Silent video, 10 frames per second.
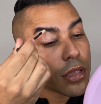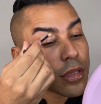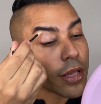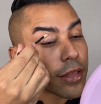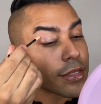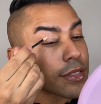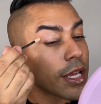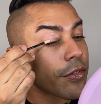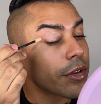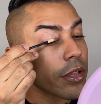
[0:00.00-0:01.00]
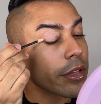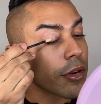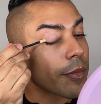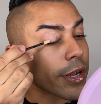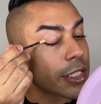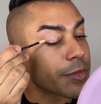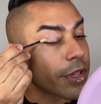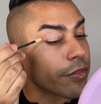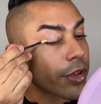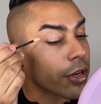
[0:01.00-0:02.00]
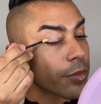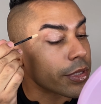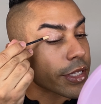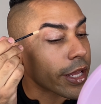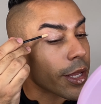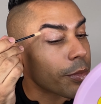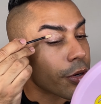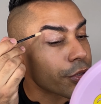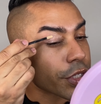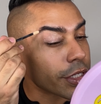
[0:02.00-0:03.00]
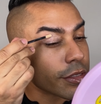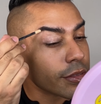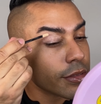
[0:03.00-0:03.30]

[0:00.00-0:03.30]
Yeah, this definitely reminds me of the Urban Decay potion.